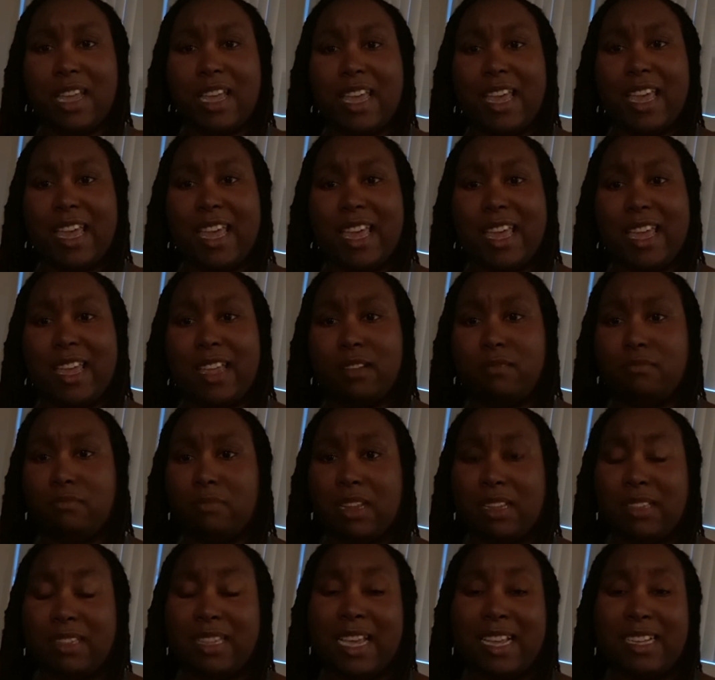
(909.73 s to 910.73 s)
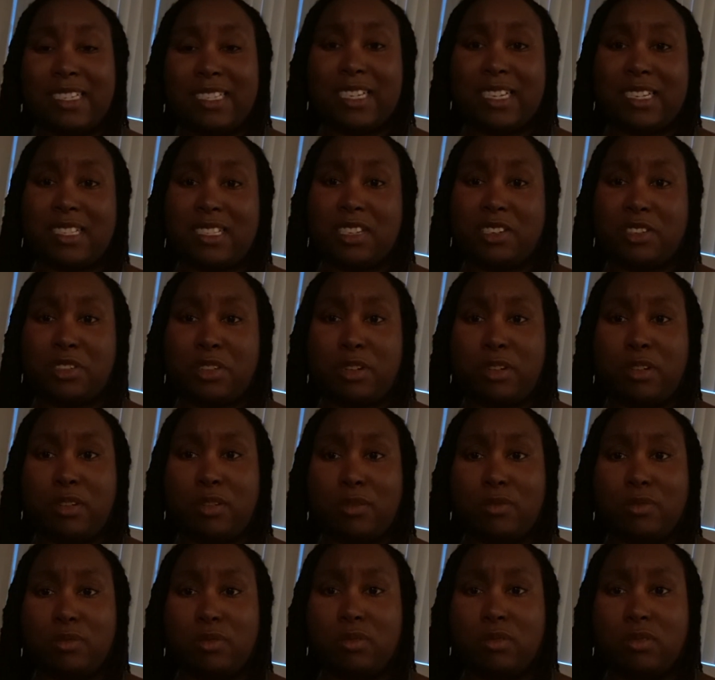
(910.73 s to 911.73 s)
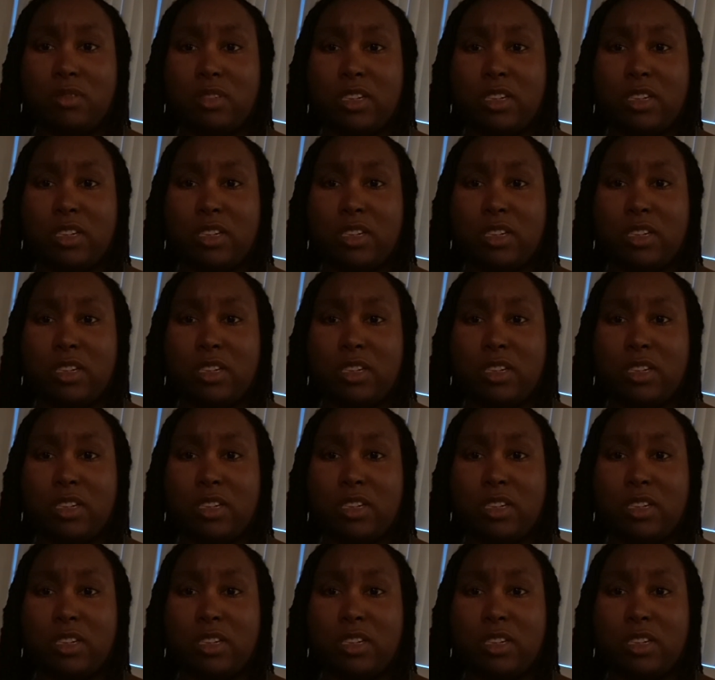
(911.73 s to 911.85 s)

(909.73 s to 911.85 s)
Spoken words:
And that's just the truth.